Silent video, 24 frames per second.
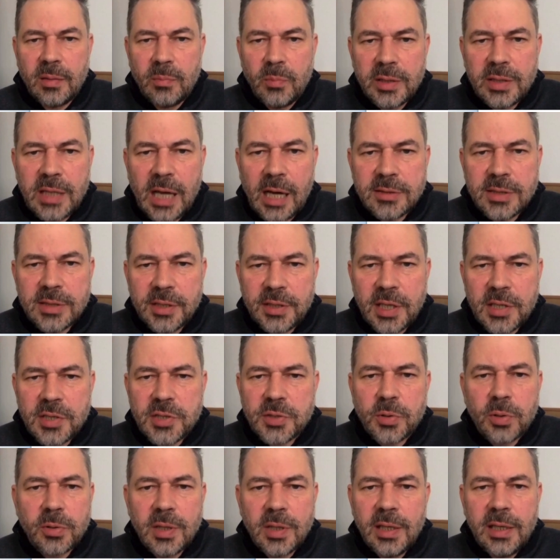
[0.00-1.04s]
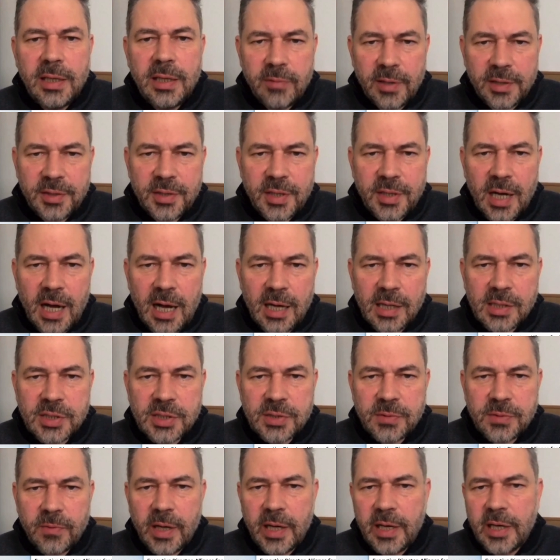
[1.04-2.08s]
modalities to deliver drugs
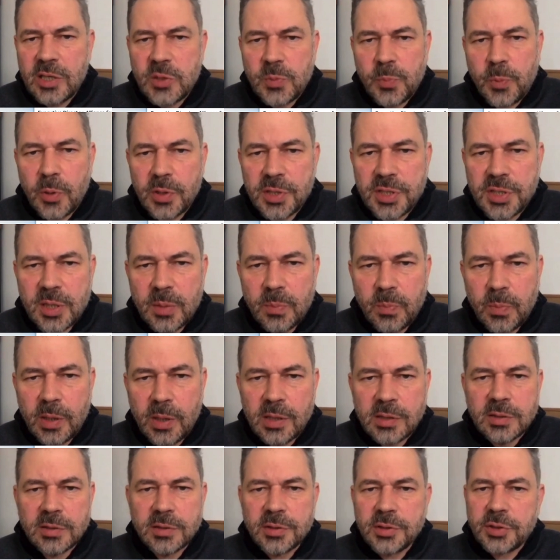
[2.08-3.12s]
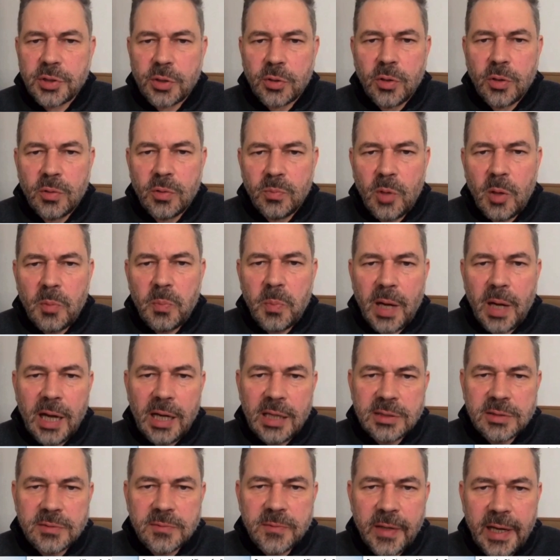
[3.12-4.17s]
where it's possible through
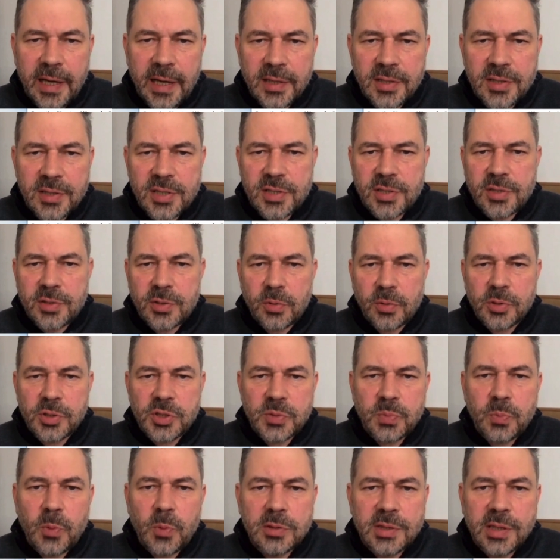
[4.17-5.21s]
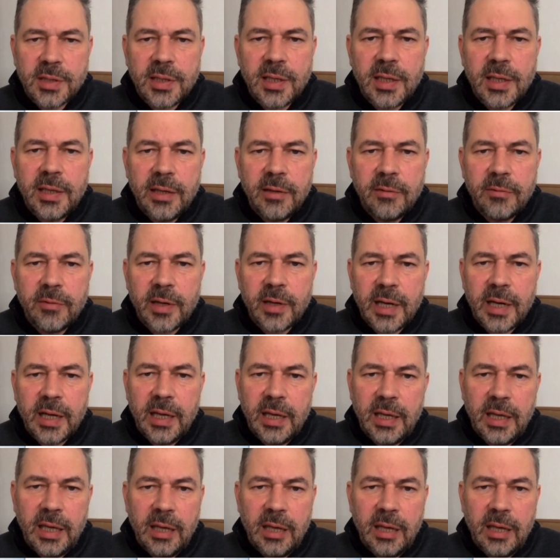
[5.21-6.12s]
mobile vans, through smaller delivery,